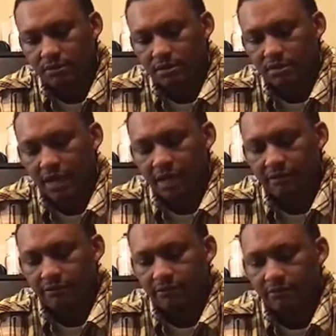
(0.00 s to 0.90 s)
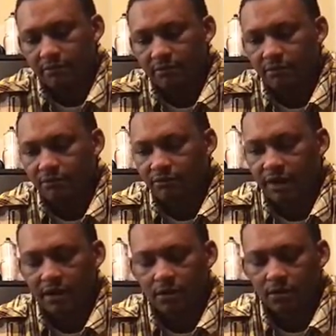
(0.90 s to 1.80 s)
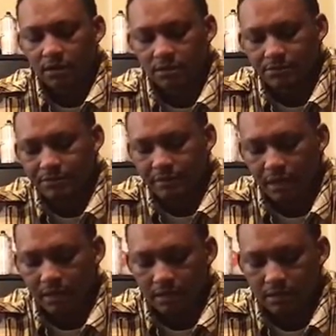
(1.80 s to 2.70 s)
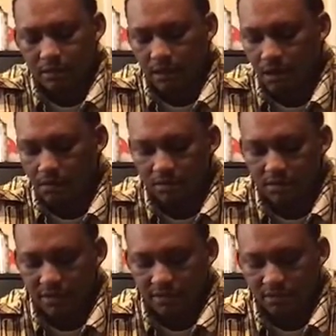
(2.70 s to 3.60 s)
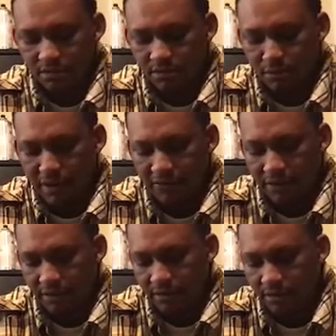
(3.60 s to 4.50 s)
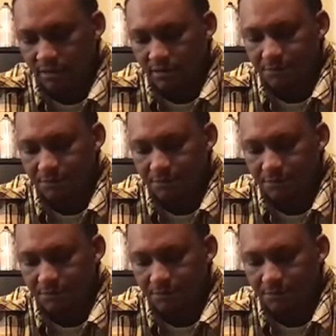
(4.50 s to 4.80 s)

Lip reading: He's got Fragola, all connectors by Fragola,